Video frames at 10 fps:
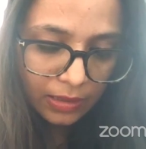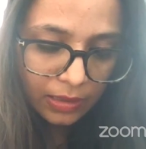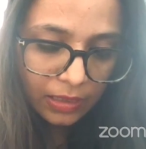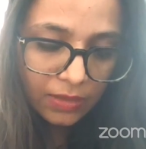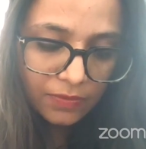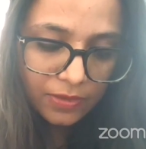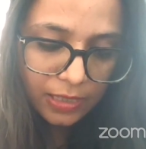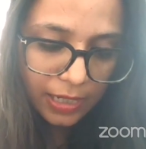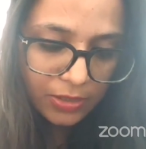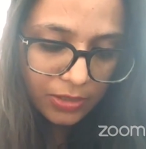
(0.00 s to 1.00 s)
Nerves
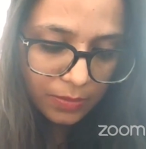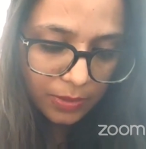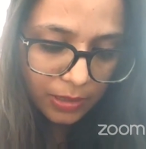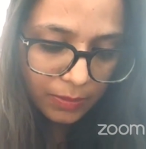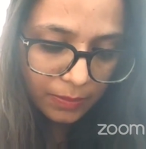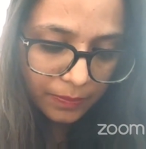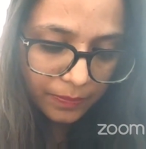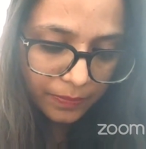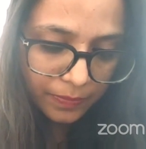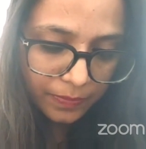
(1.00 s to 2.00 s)
catch the beam.
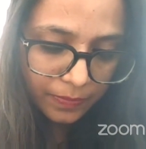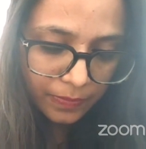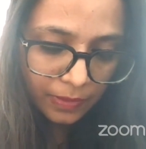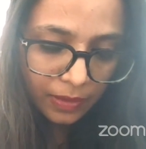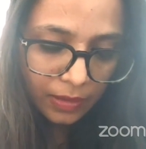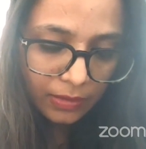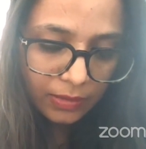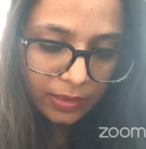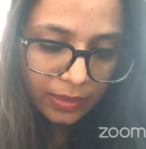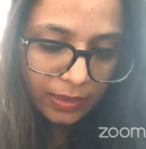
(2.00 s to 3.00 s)

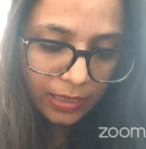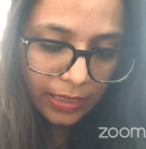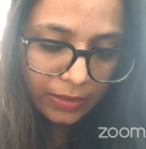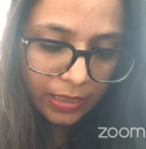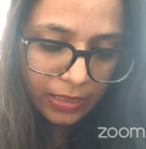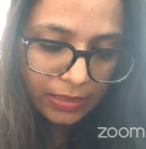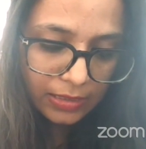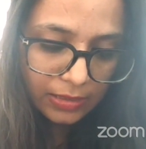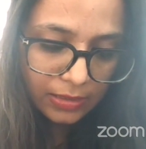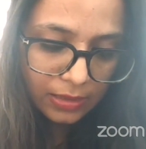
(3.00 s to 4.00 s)
The thin line
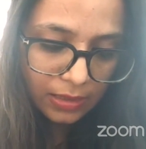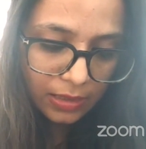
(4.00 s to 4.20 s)
rises